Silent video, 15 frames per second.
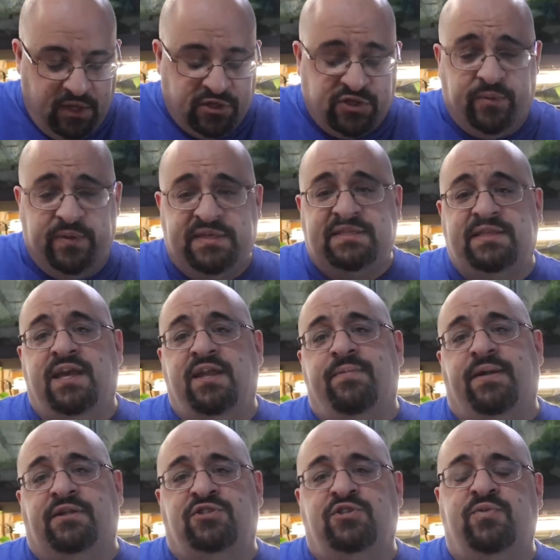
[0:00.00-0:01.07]
so we stayed
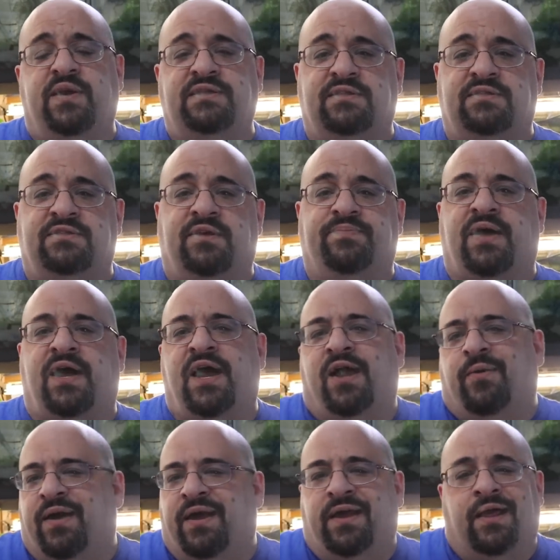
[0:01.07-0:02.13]
about two exits up the
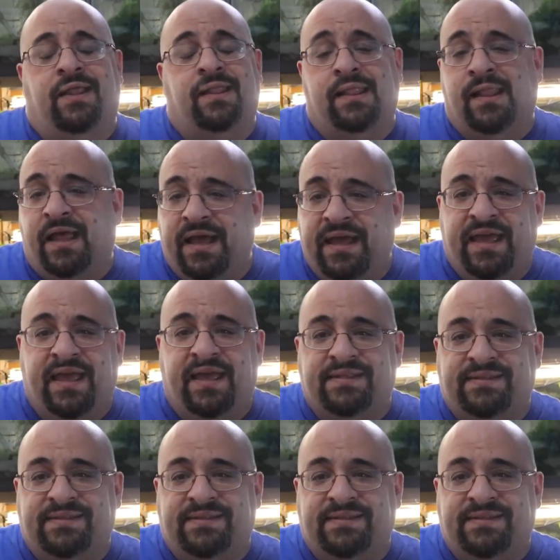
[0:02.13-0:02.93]
highway, like